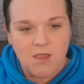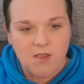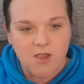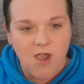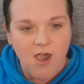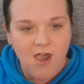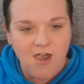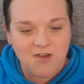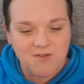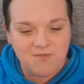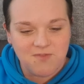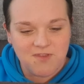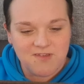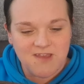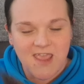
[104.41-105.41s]
Card
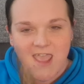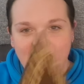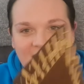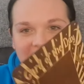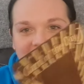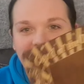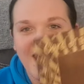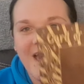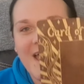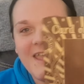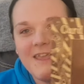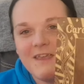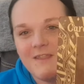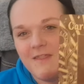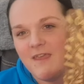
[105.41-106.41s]
of the day. I
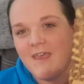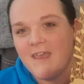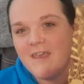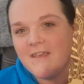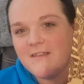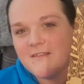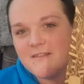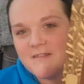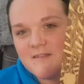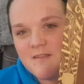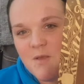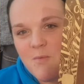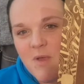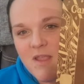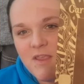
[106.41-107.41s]
like this.
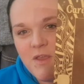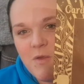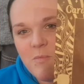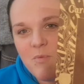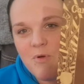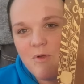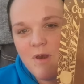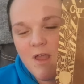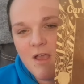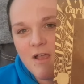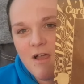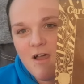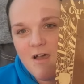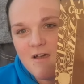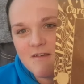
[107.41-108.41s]
So when you pull a
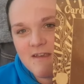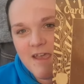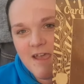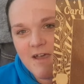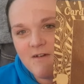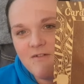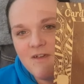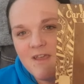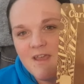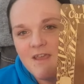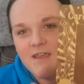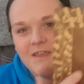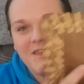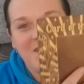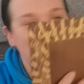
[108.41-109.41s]
card out,
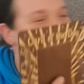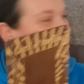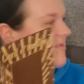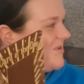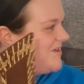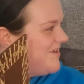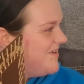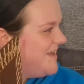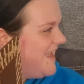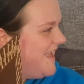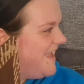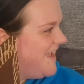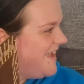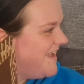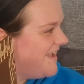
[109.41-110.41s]
you can put it on
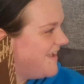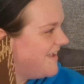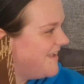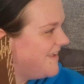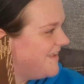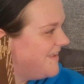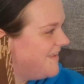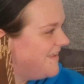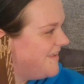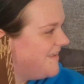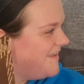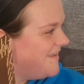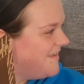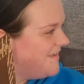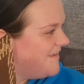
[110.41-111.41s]
here.
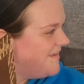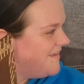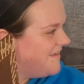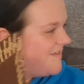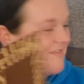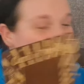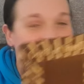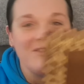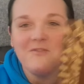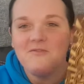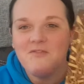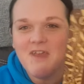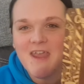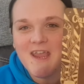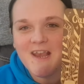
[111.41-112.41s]
That's
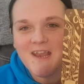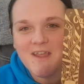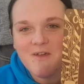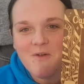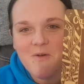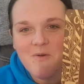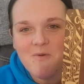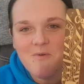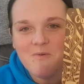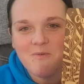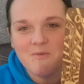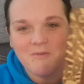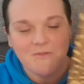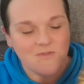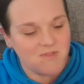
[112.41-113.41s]
really
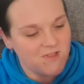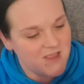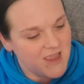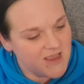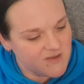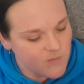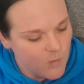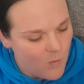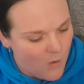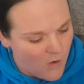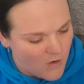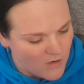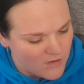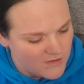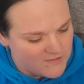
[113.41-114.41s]
cool. It's
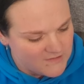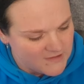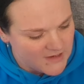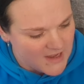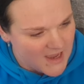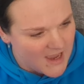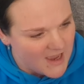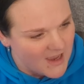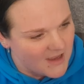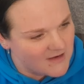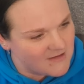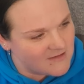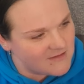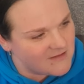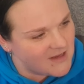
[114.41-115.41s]
wood
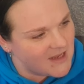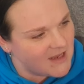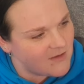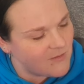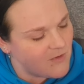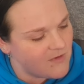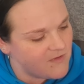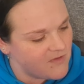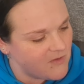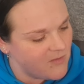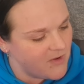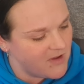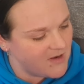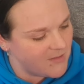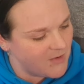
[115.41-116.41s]
and it, what's the
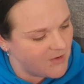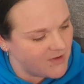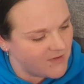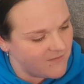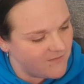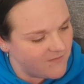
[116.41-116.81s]
word I'm looking